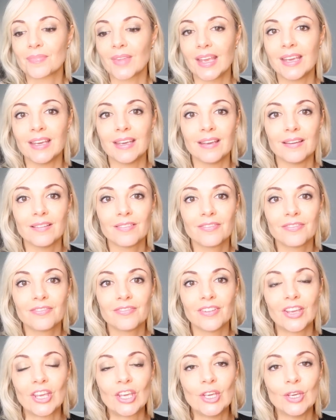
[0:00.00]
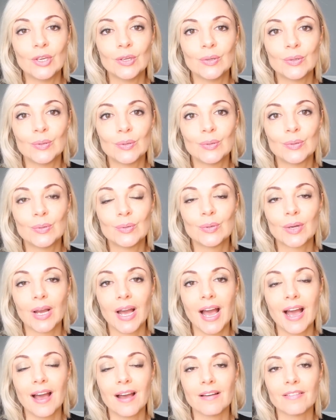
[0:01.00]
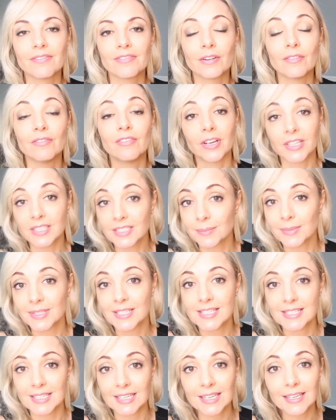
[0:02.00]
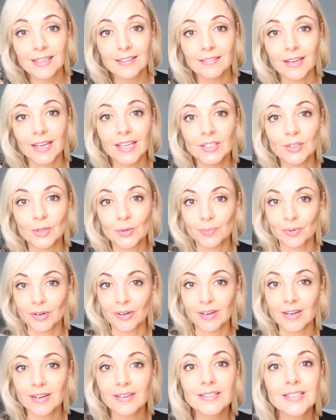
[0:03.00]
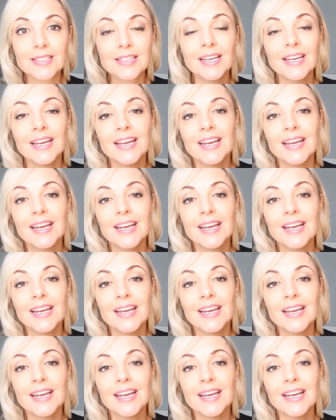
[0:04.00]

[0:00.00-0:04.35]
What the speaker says: if you have vitamin C in your product,